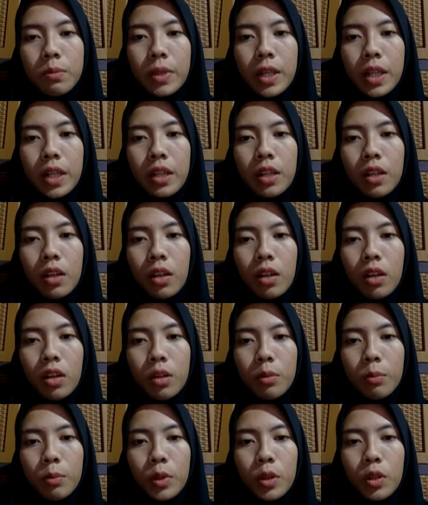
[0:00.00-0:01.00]
brain
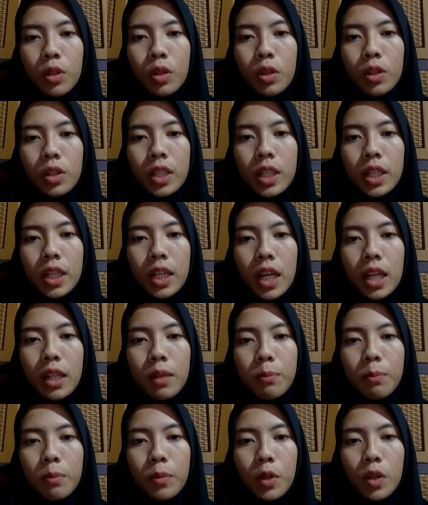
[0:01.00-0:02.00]
or
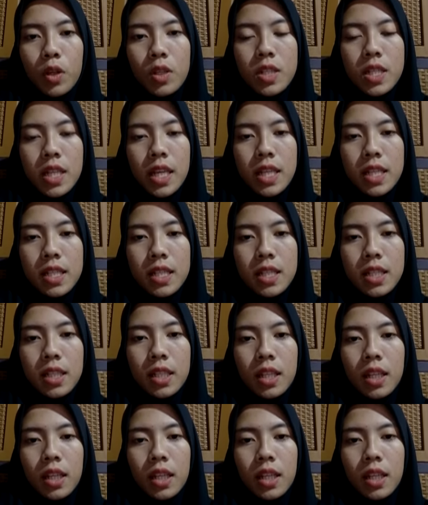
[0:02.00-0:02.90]
biological process,